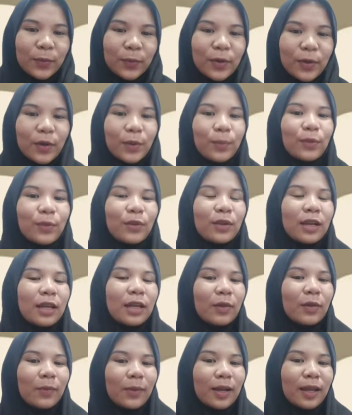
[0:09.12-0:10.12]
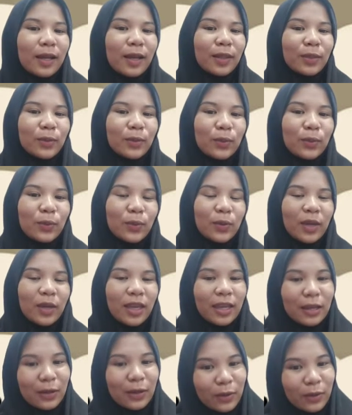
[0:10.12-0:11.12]
Assalamualaikum warahmatullahi wabarakatuh.
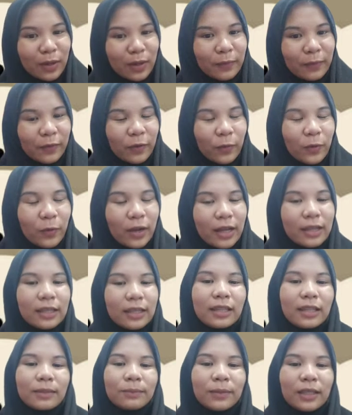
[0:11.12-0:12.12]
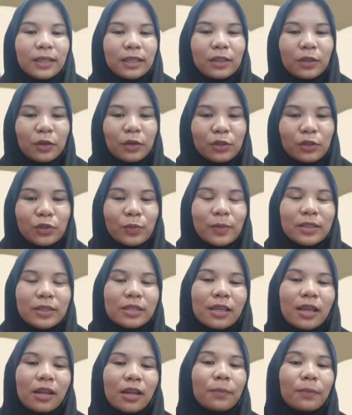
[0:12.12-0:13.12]
Hello everyone, let me introduce
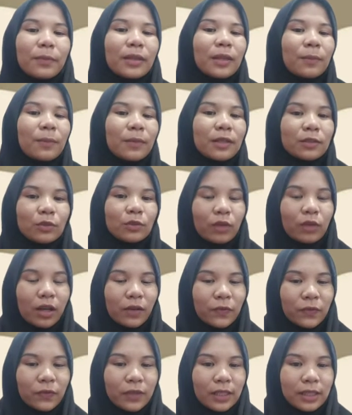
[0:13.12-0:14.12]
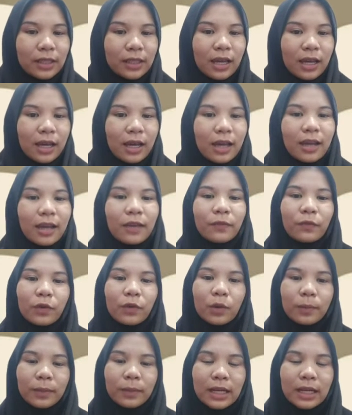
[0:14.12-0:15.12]
myself. My name is Yunita. I am
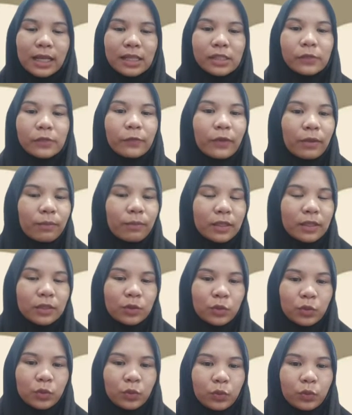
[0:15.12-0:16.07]
from class 5H2.